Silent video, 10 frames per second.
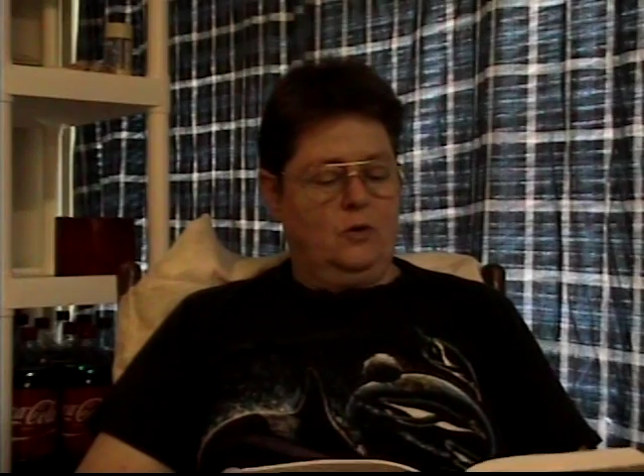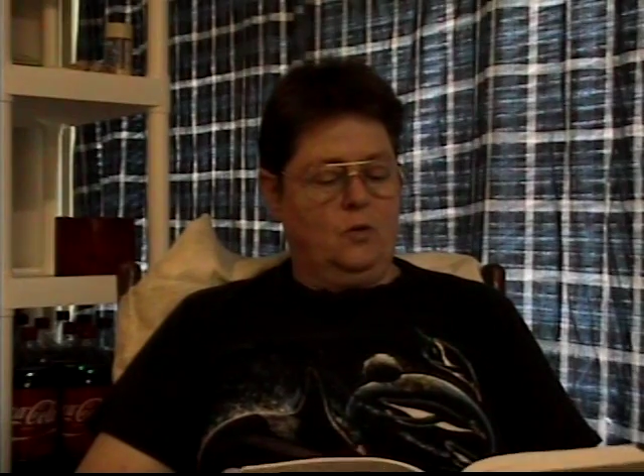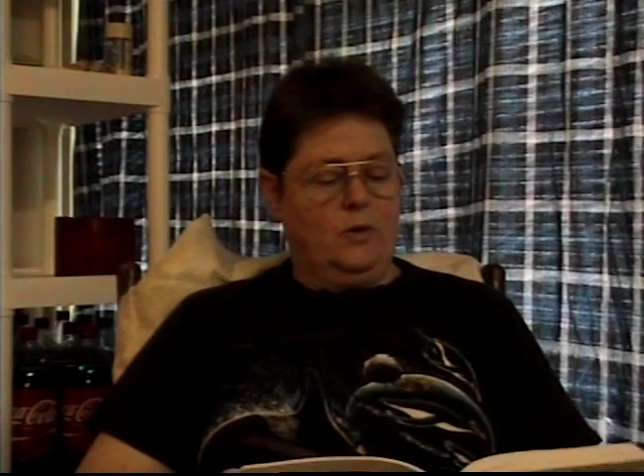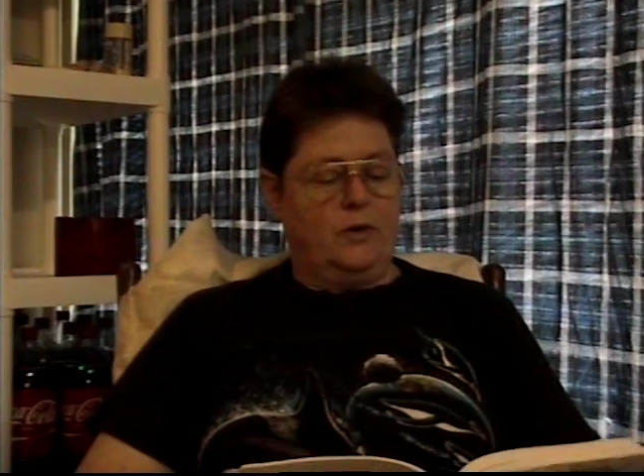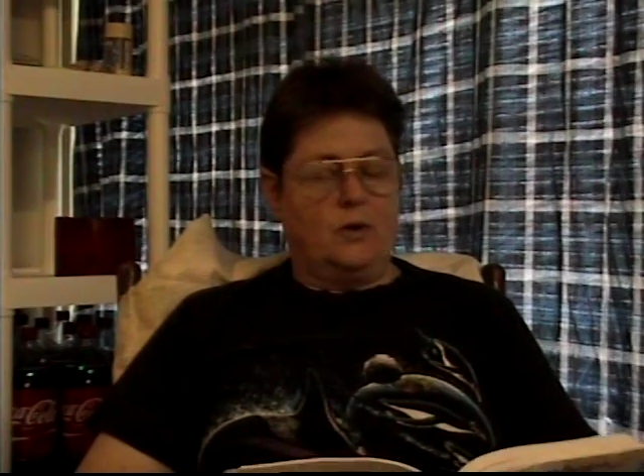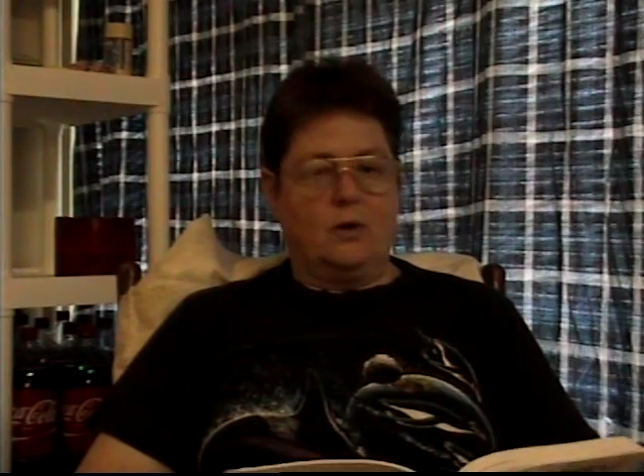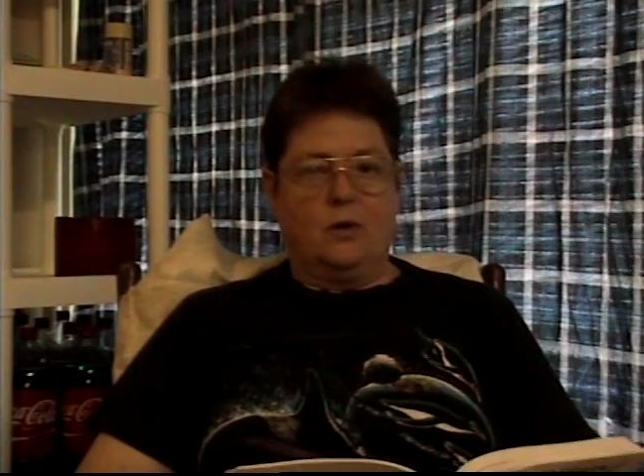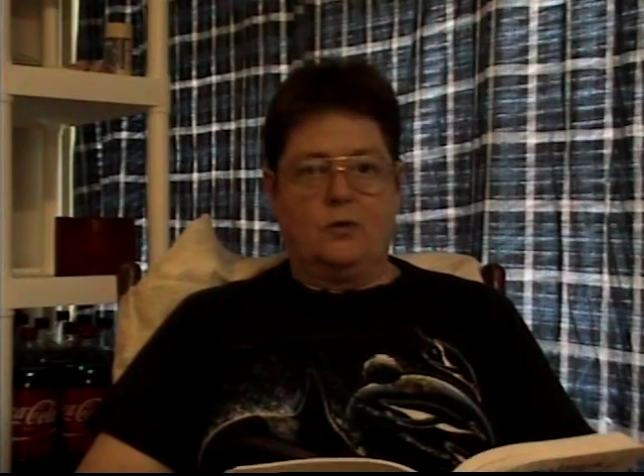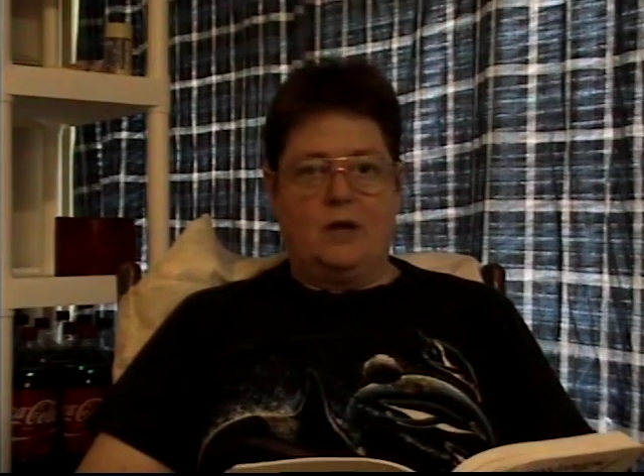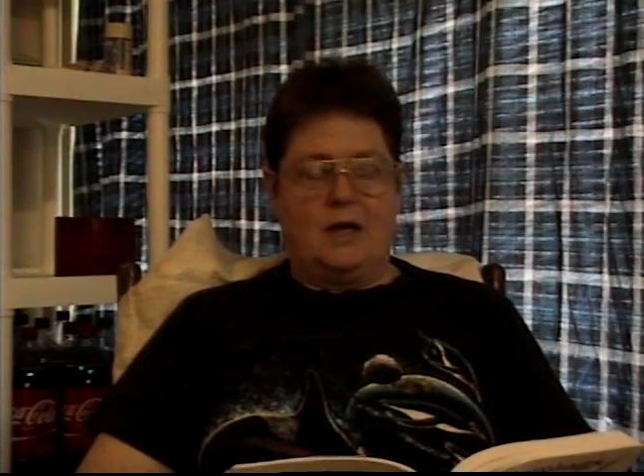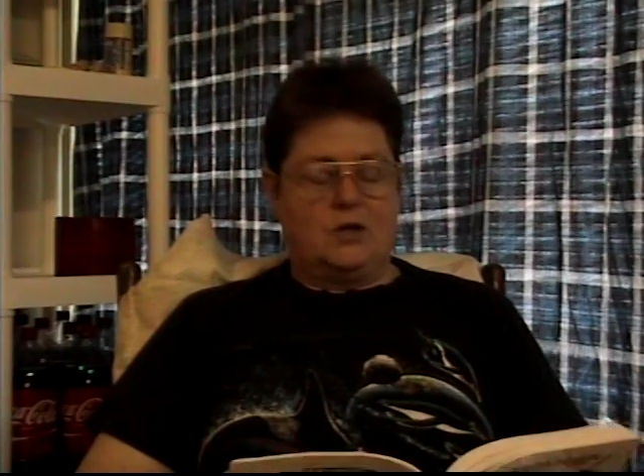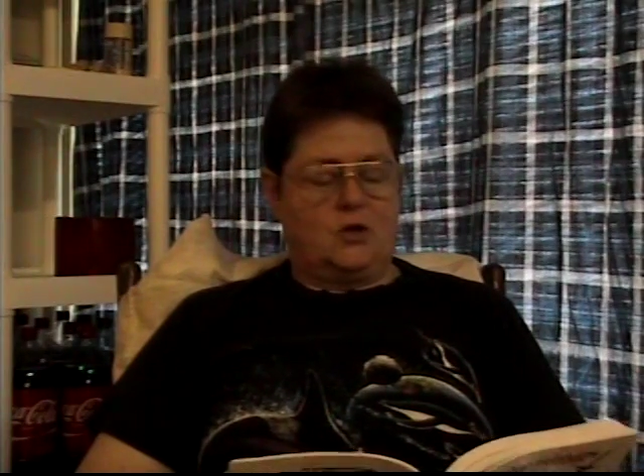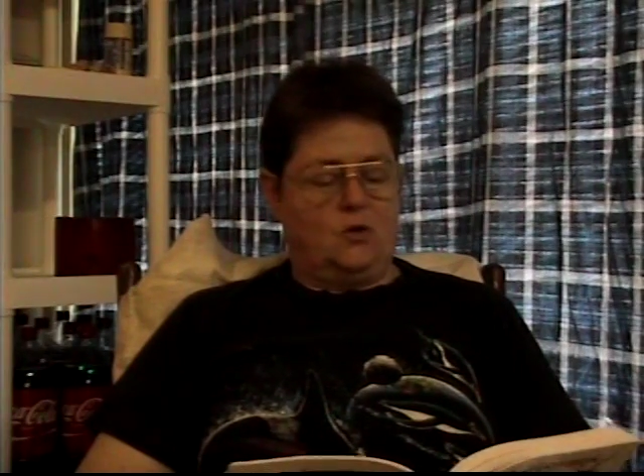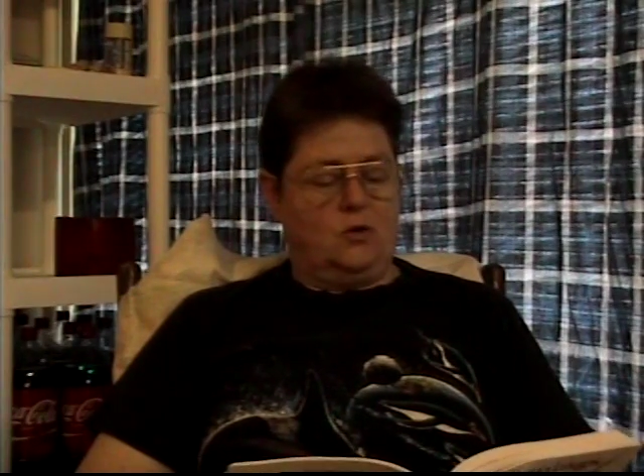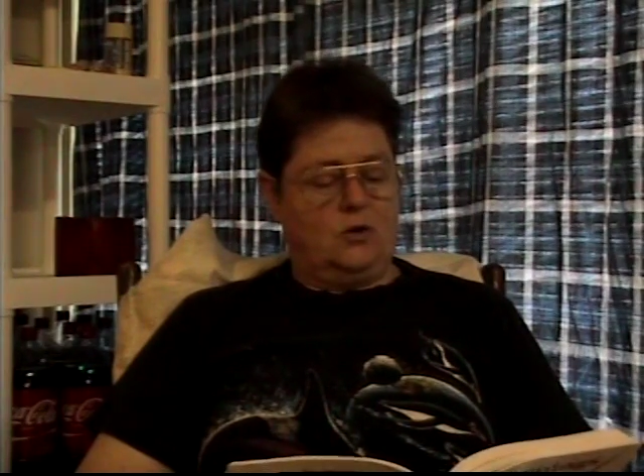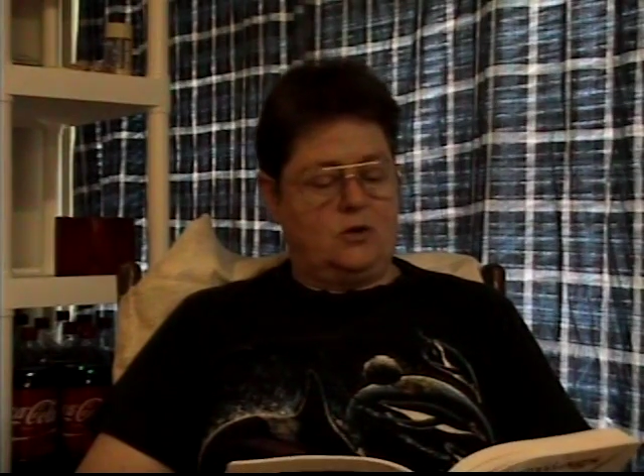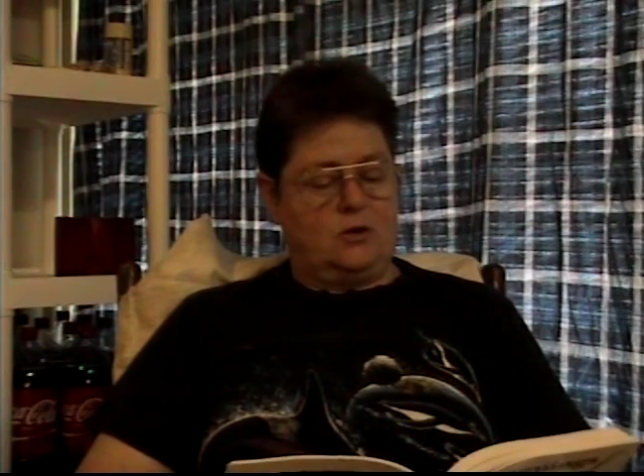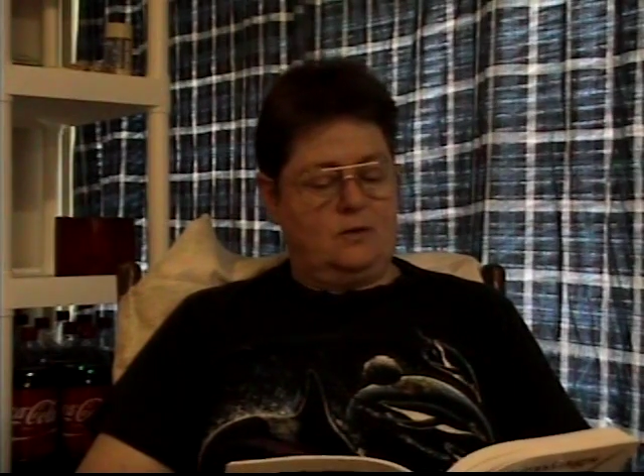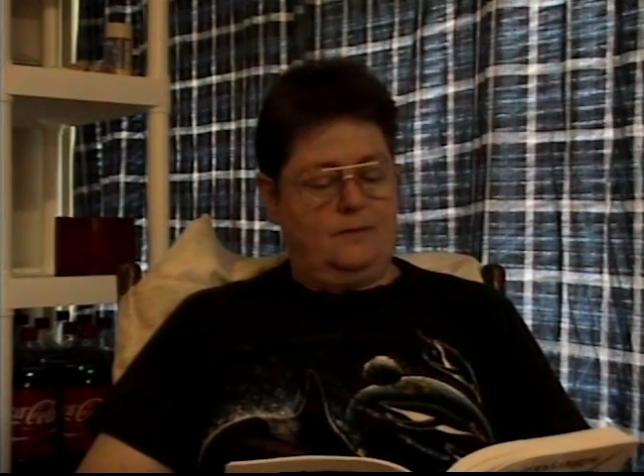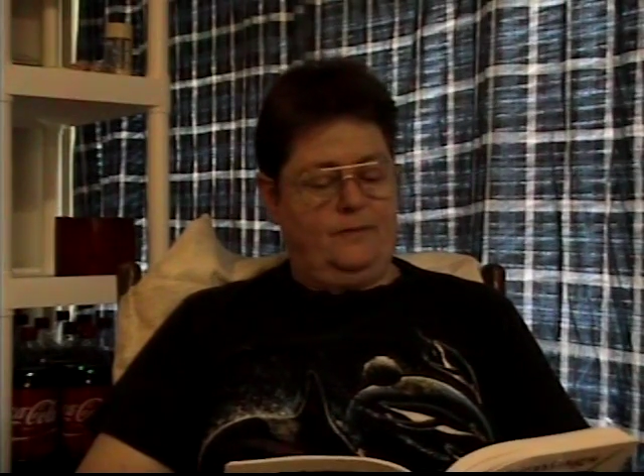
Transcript: with their own escorts.